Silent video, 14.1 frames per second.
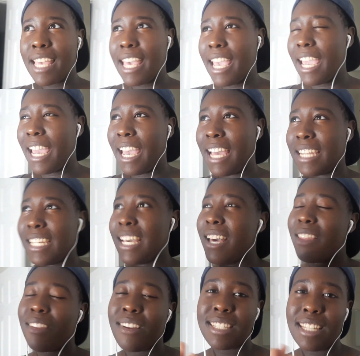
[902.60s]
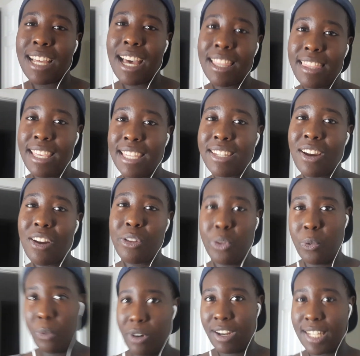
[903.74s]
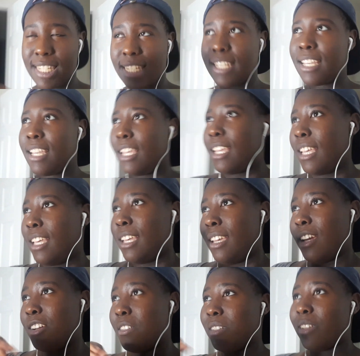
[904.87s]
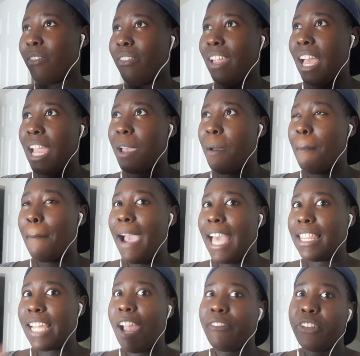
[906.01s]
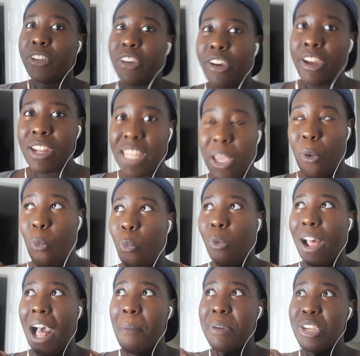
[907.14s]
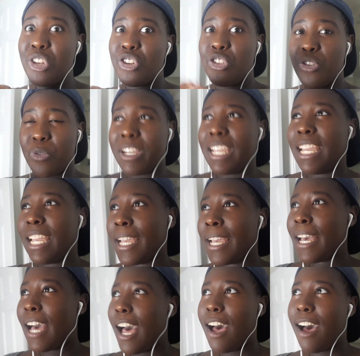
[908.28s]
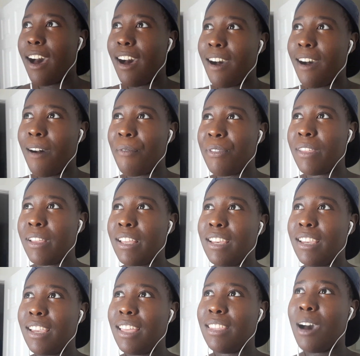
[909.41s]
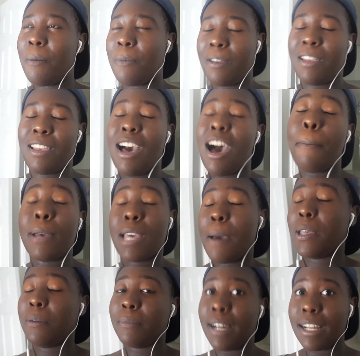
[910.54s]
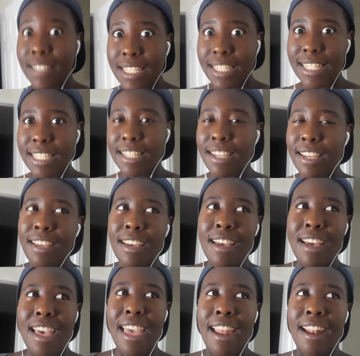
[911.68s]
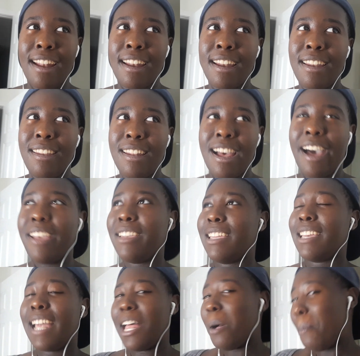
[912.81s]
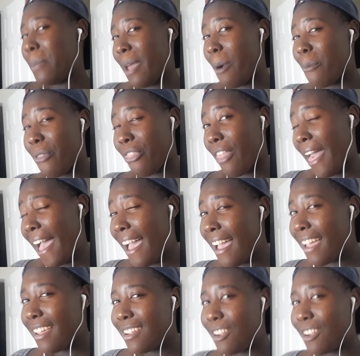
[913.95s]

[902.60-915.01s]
And there's a lot of things that are in the works in terms of like my livelihood and like what I'll be doing in the up and coming months, and how you can kind of help me out with that.